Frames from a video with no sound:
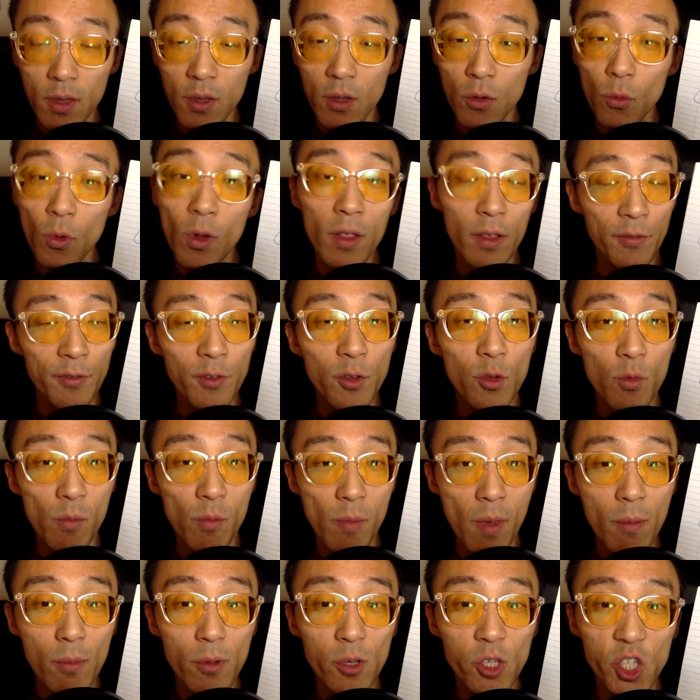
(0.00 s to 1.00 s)
Well, if you
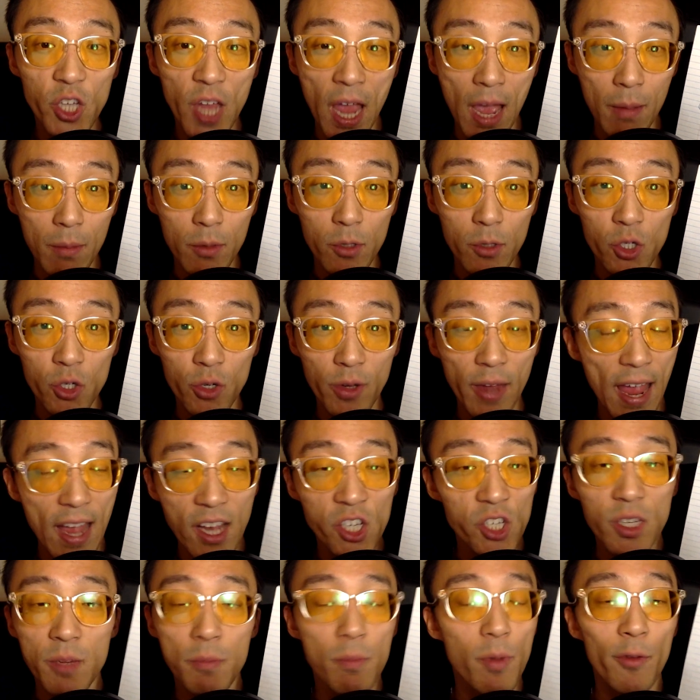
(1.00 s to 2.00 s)
remember geometry,
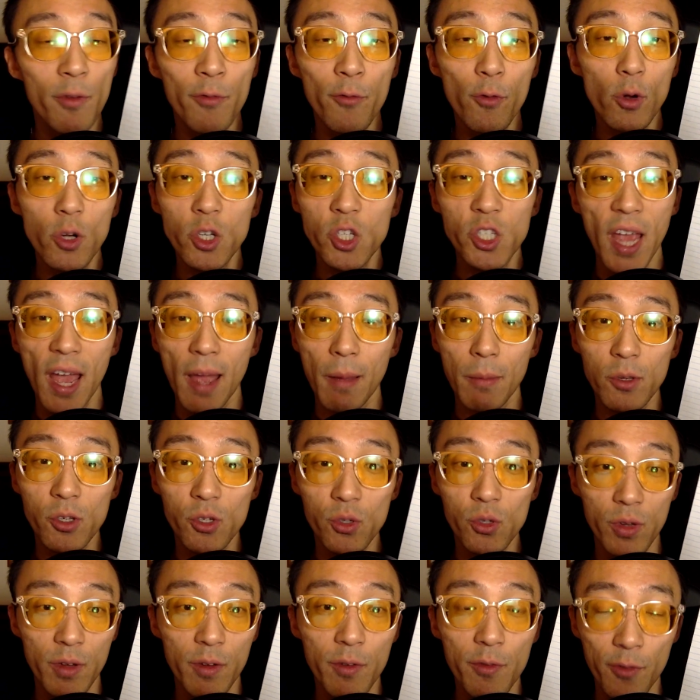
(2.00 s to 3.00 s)
actually before
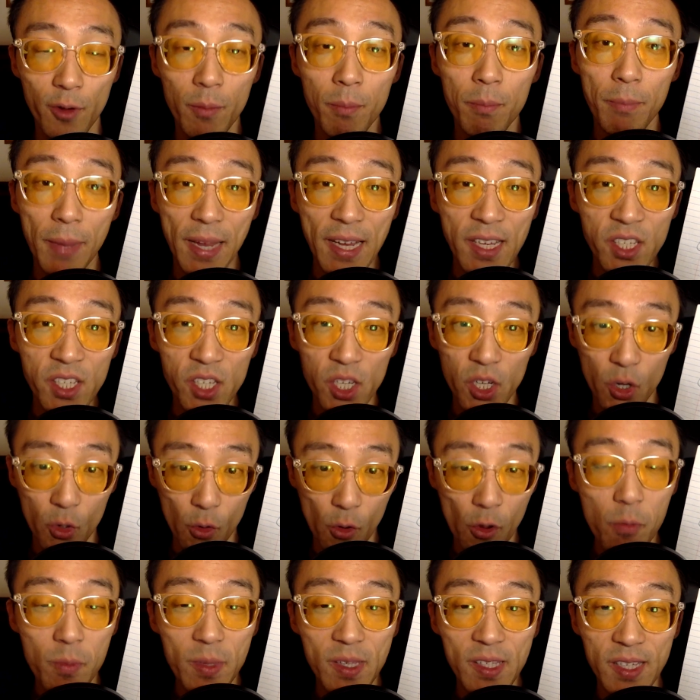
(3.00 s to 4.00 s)
geometry, from basic
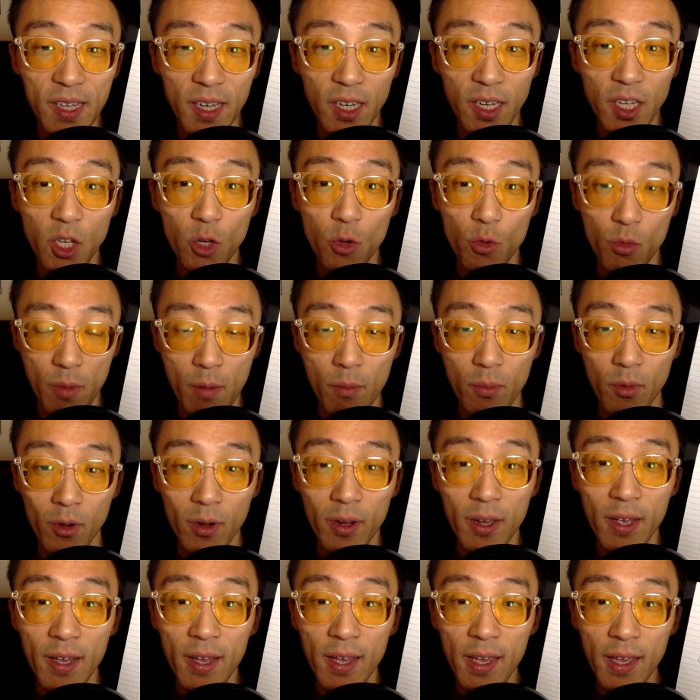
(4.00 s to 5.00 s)
arithmetic, you remember